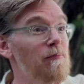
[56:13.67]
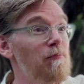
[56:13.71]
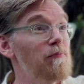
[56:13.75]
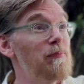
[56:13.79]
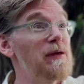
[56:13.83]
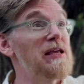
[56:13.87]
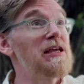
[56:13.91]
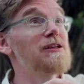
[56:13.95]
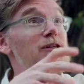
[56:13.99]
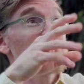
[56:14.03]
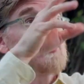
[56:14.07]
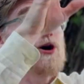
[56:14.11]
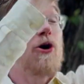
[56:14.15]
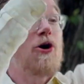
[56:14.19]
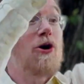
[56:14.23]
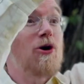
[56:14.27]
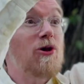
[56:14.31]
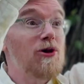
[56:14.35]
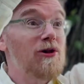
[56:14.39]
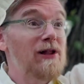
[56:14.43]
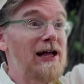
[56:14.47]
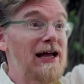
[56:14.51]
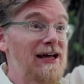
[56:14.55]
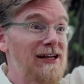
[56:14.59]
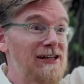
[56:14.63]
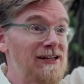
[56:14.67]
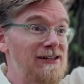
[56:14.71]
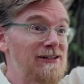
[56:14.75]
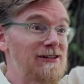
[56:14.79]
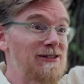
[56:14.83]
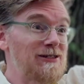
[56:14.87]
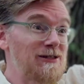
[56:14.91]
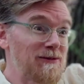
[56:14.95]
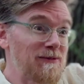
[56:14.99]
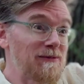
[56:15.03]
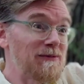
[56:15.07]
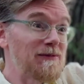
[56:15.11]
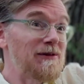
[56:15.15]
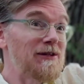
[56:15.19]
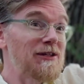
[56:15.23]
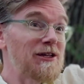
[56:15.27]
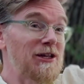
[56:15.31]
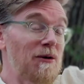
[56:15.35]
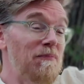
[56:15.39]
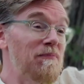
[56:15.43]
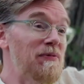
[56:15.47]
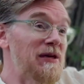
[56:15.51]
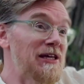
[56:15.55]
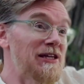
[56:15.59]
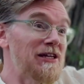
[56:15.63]
being tall and
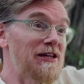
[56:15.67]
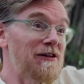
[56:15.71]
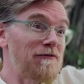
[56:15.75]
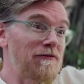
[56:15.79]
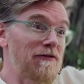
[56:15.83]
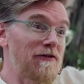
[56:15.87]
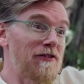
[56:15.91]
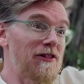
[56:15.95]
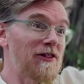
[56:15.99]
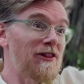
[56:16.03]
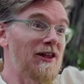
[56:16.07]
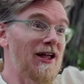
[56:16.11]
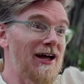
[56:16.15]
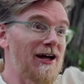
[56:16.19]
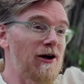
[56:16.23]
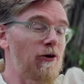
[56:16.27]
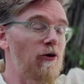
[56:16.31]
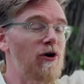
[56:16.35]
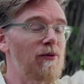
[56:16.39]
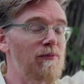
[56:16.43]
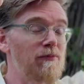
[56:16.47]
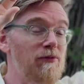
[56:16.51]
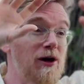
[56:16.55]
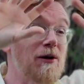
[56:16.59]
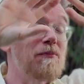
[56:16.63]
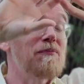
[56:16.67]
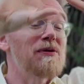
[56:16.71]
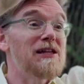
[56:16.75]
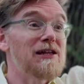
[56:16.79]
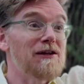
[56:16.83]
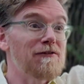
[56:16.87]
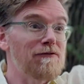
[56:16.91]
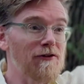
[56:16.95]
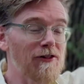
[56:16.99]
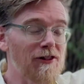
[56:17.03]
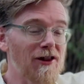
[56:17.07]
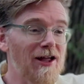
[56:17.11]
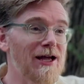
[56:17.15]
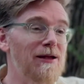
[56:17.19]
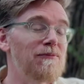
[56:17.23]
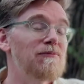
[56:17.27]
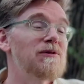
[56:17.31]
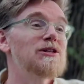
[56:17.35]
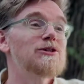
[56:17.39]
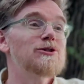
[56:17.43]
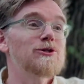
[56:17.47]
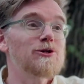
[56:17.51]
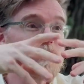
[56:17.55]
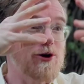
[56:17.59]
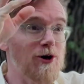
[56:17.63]
competing for the light
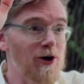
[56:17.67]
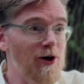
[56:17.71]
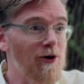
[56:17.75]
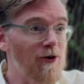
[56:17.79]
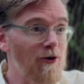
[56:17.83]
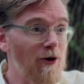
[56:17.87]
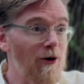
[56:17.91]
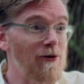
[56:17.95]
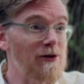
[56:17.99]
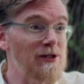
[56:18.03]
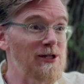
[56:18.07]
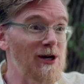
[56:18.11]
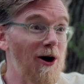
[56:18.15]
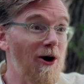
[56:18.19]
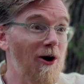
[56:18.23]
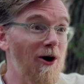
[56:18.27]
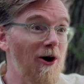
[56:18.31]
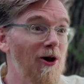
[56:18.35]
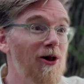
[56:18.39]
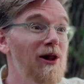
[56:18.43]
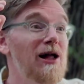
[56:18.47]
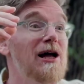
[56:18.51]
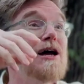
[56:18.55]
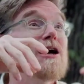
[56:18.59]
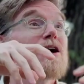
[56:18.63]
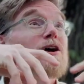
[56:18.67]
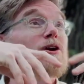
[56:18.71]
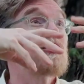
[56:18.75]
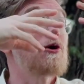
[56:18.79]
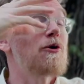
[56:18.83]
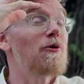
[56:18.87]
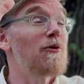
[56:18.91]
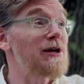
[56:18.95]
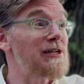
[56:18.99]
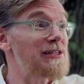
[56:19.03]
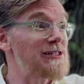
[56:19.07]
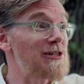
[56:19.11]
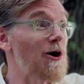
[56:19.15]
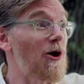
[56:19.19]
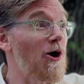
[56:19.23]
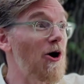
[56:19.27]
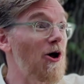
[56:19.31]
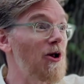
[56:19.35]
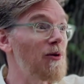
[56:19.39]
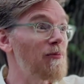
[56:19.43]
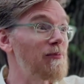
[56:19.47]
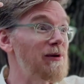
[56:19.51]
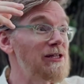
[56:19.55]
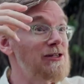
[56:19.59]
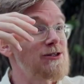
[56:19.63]
means you're going to grow tall. Growing
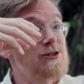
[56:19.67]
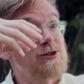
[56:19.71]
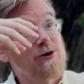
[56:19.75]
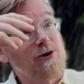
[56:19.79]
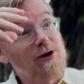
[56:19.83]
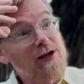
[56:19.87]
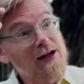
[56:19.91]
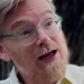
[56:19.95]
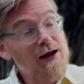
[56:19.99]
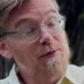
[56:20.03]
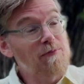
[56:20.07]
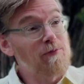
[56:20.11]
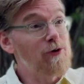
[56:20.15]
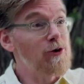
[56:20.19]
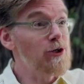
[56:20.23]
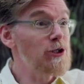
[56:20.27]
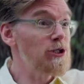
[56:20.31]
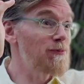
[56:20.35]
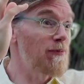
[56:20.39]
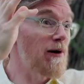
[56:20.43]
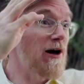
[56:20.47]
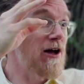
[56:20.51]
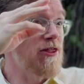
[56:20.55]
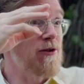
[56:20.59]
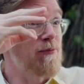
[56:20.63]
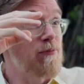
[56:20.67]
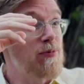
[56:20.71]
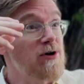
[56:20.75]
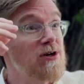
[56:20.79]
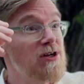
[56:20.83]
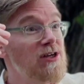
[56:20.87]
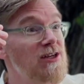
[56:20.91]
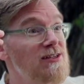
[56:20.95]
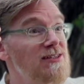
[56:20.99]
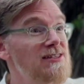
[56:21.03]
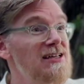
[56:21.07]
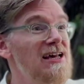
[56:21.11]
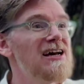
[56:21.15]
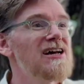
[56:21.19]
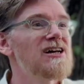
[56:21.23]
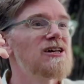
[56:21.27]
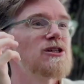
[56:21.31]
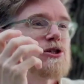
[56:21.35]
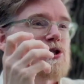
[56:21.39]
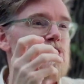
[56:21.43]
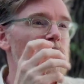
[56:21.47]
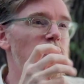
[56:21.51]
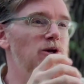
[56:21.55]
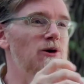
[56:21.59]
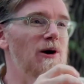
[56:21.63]
tall means you're going to get pushed by the breeze,
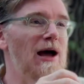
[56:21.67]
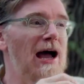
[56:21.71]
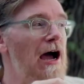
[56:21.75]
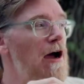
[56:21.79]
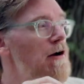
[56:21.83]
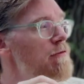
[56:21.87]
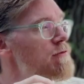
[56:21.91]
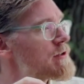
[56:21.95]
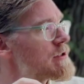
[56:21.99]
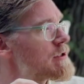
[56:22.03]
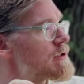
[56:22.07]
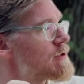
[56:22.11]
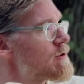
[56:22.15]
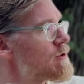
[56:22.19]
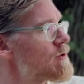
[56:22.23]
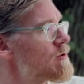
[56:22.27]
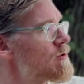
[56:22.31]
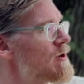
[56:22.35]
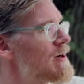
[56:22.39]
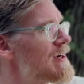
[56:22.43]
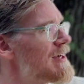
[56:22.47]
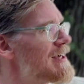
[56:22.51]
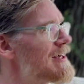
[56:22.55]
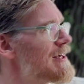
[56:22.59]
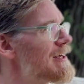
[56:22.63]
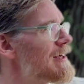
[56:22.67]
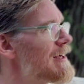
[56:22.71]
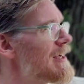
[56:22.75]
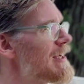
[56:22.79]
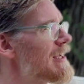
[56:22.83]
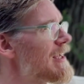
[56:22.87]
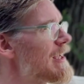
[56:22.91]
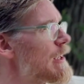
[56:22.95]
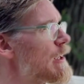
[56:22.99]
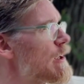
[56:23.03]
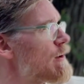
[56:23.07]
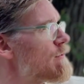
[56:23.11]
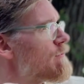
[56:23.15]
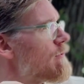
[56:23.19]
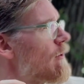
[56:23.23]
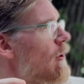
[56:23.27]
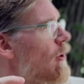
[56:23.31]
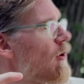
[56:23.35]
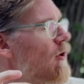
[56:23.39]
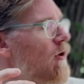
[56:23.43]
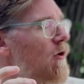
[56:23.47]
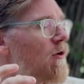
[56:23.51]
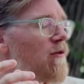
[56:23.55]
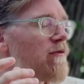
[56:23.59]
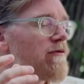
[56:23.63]
so you have to
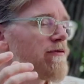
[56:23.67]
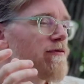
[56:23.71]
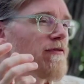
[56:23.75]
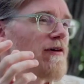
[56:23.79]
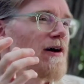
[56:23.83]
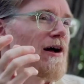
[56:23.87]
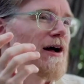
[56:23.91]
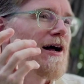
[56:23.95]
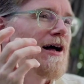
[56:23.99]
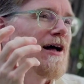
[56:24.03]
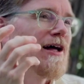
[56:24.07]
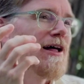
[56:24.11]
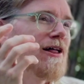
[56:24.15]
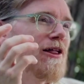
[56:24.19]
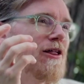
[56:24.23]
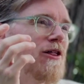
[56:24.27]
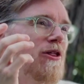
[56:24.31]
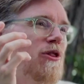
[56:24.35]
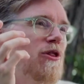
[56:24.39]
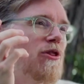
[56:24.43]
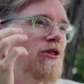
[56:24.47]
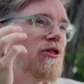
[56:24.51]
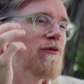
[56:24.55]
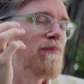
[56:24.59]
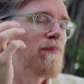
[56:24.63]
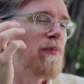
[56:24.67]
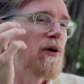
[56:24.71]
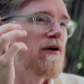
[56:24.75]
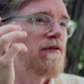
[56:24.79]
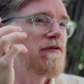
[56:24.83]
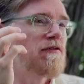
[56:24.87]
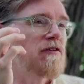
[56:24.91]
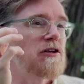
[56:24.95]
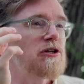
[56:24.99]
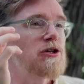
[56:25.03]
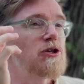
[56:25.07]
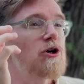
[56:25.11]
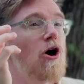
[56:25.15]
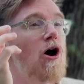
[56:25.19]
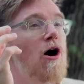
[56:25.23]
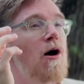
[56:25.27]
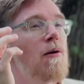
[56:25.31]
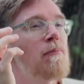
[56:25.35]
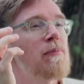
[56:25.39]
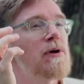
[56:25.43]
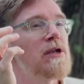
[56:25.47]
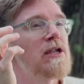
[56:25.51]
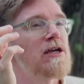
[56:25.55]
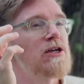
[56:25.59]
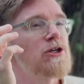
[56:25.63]
evolve the perfect
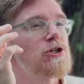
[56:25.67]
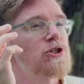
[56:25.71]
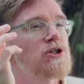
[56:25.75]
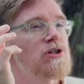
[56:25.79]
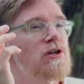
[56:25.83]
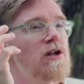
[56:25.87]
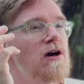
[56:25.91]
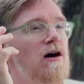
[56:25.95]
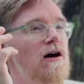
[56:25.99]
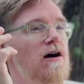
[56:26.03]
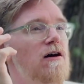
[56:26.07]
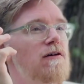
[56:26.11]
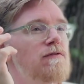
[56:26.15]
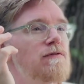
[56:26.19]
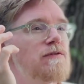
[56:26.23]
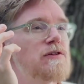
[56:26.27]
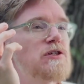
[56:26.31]
combination of